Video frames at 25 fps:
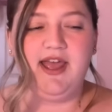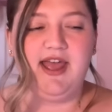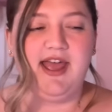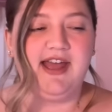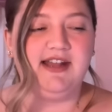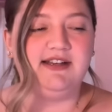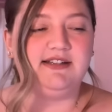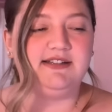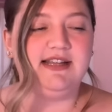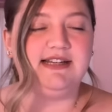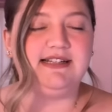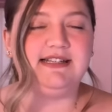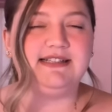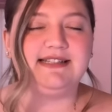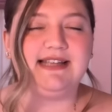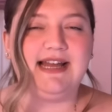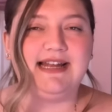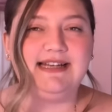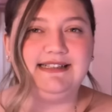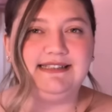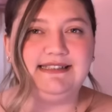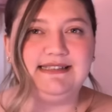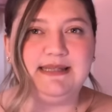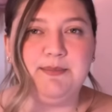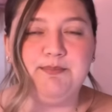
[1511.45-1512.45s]
And they
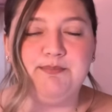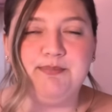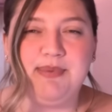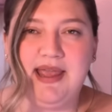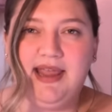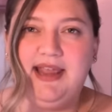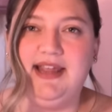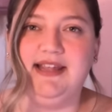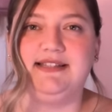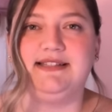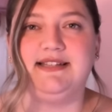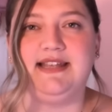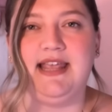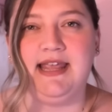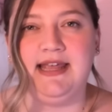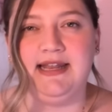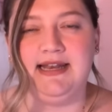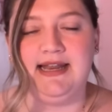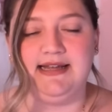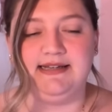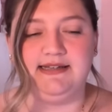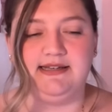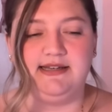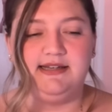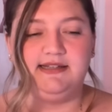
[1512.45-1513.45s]
decided to pace Kate and
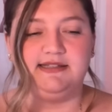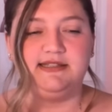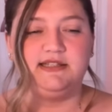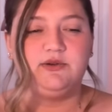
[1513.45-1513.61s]
Anthony's